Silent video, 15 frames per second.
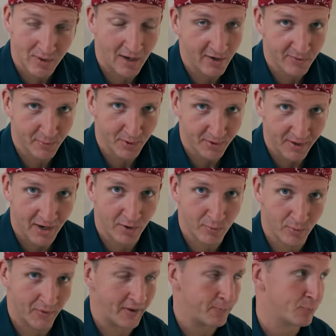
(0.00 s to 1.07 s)
hospital now
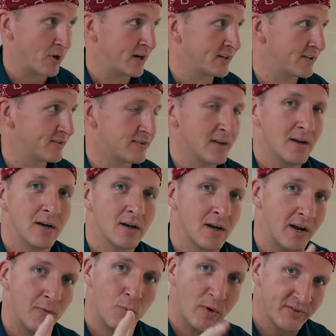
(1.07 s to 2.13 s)
where they practice
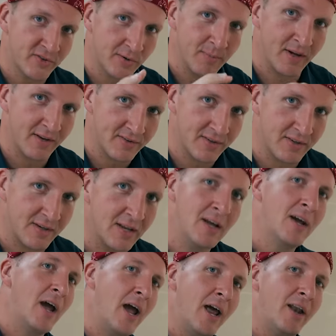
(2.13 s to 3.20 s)
kind of Western medicine
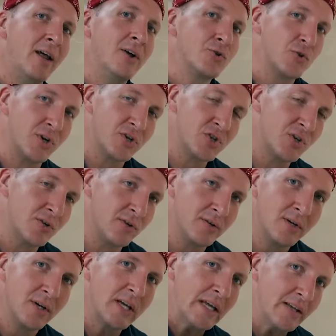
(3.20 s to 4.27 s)
and traditional
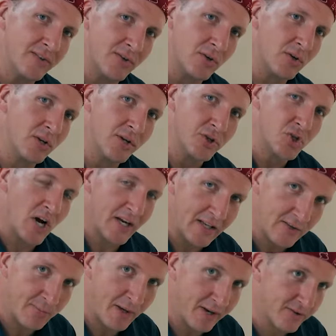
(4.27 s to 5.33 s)
Eastern
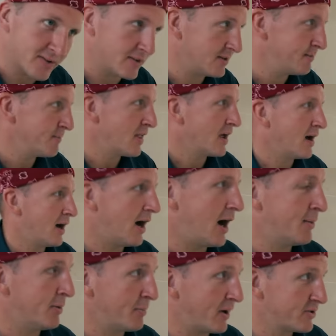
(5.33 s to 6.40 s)
Chinese medicine.
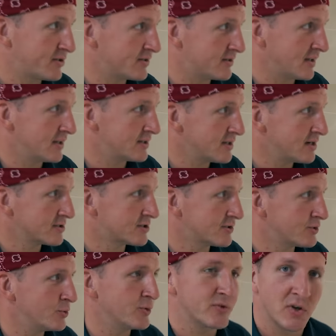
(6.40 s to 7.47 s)
I'm about to see a
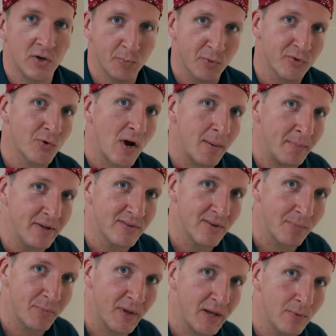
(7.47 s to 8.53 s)
doctor who's going to prescribe me
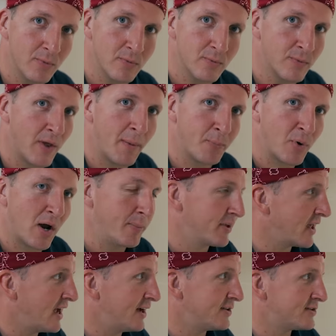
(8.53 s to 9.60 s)
something that probably
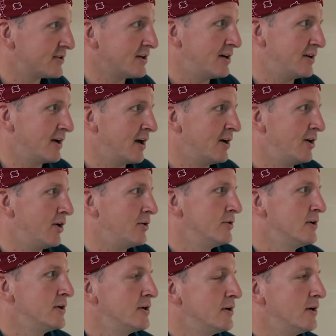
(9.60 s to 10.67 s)
has, uh, I don't know,
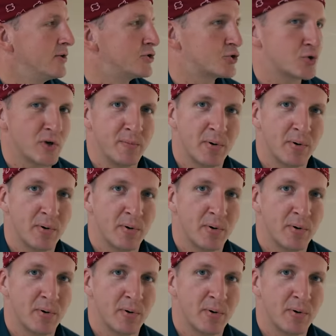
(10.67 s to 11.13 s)
tree